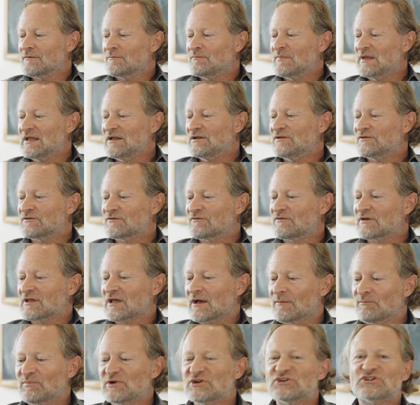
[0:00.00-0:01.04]
means of
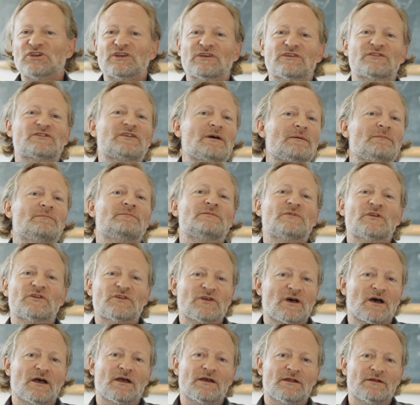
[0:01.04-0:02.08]
accomplishing some
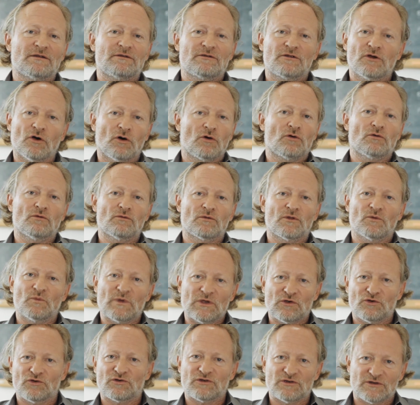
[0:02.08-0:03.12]
desired goal that
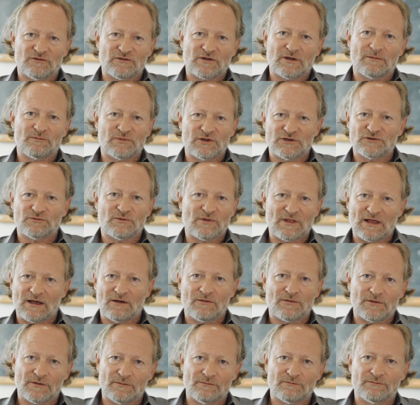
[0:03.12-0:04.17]
we couldn't have accomplished
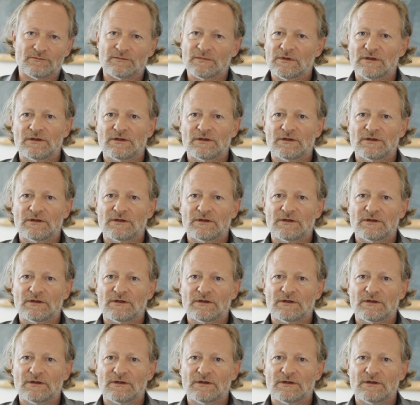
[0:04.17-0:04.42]
without them.